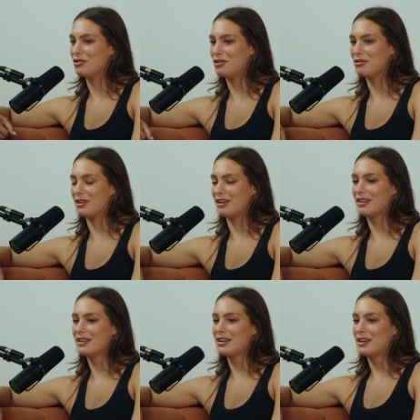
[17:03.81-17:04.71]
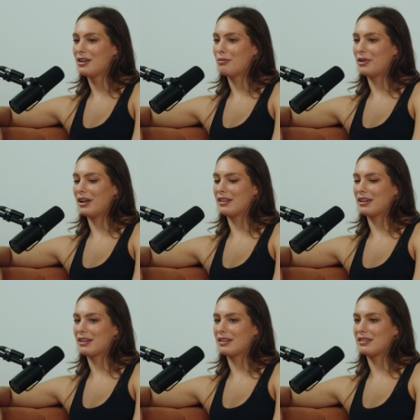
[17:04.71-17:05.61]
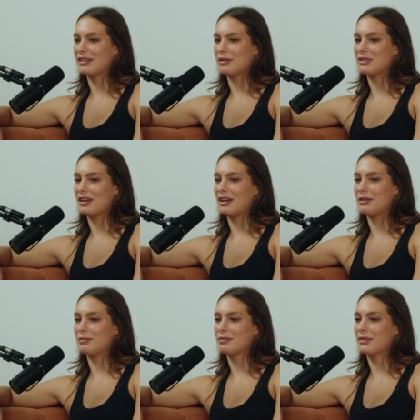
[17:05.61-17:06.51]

you are. But I think at the same time,